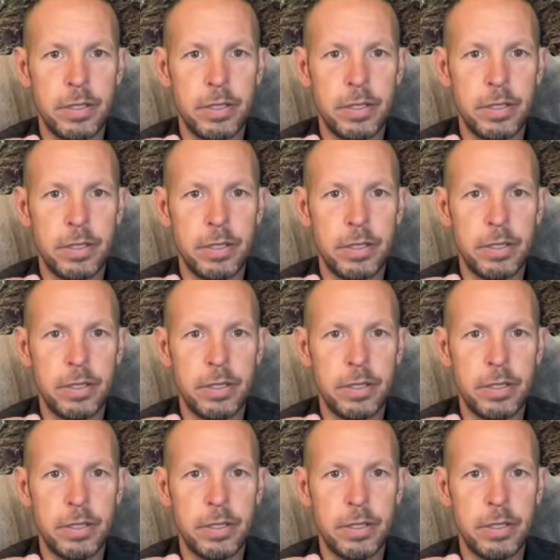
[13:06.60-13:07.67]
asset
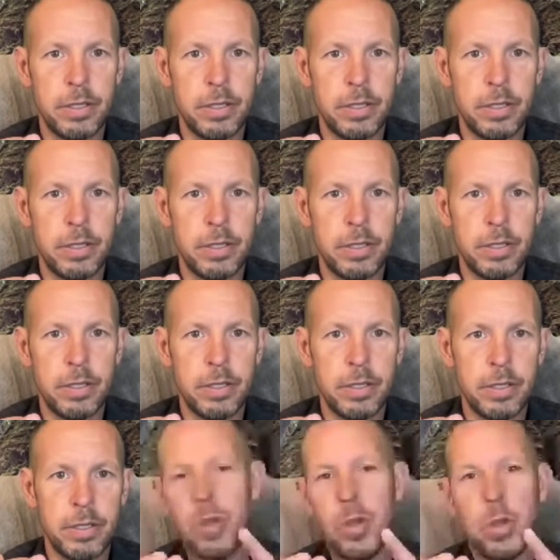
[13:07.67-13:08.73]
called Hex.
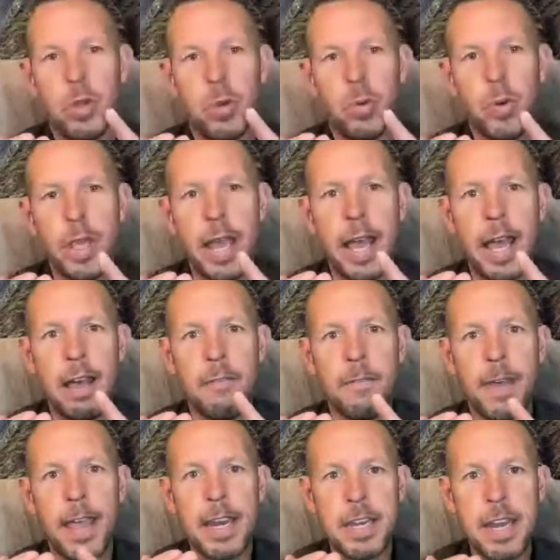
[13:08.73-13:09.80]
We
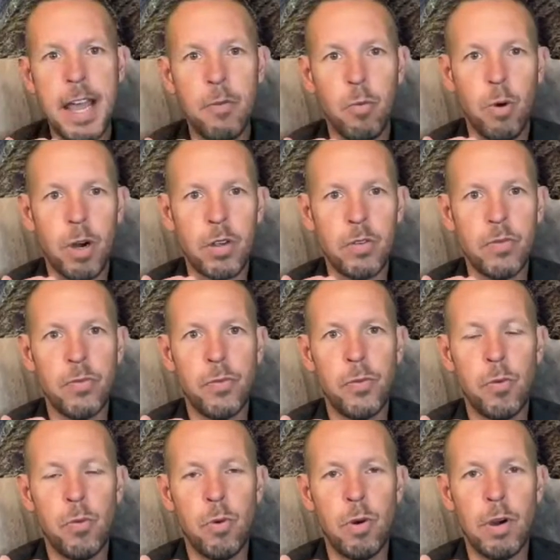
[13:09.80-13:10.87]
have a network
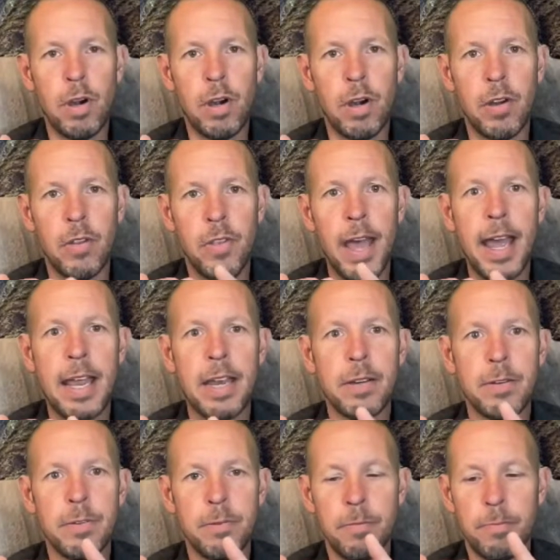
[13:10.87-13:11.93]
for
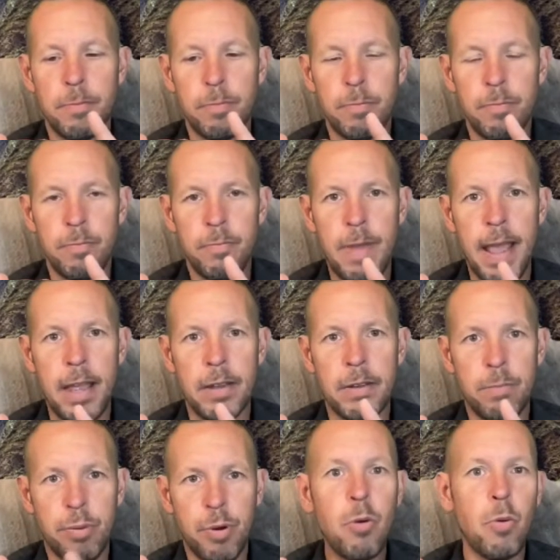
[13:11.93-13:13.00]
that
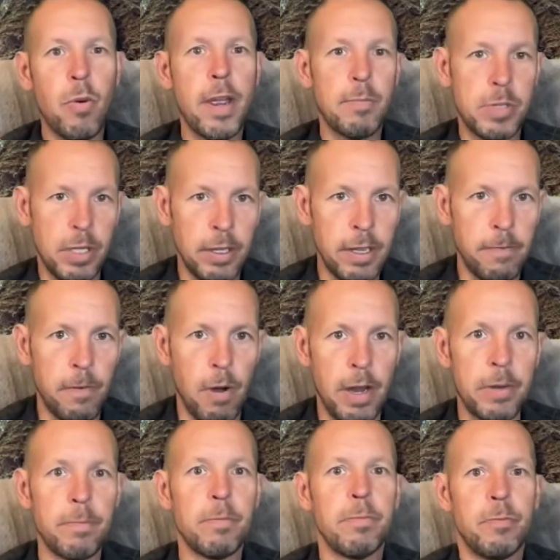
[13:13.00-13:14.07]
program to live
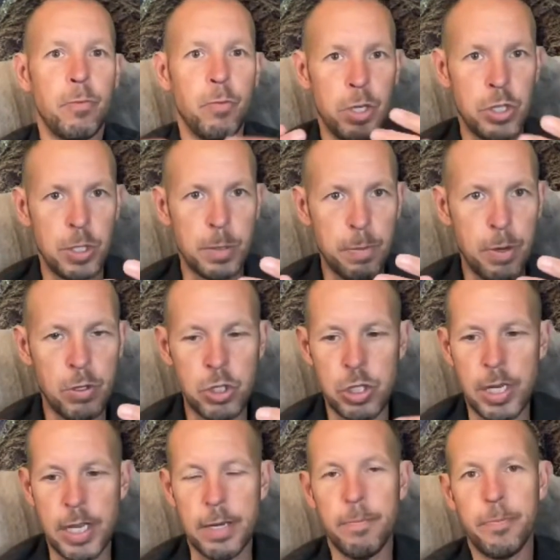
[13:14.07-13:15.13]
on, which is
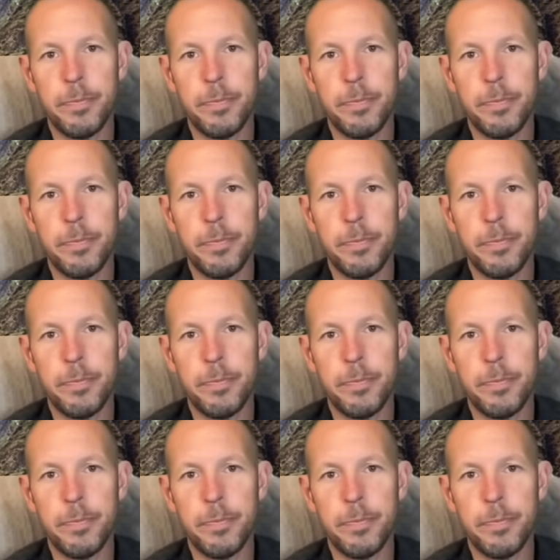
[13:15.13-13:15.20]
PulseChain.